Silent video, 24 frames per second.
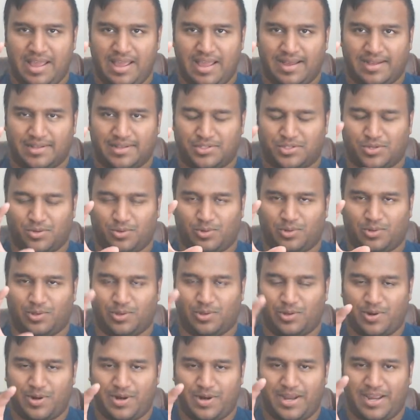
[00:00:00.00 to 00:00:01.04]
And so
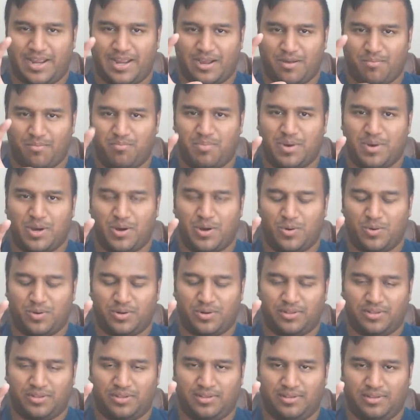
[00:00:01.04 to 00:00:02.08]
learning
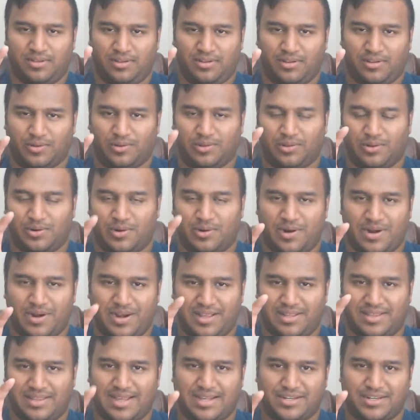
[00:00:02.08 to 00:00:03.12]

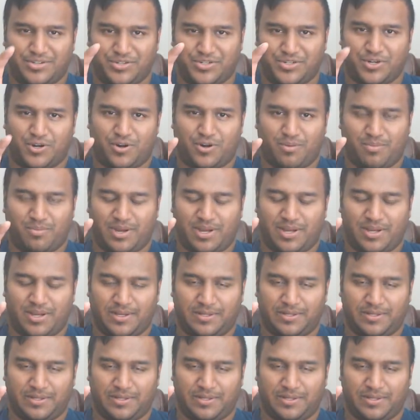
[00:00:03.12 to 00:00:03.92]
that Germa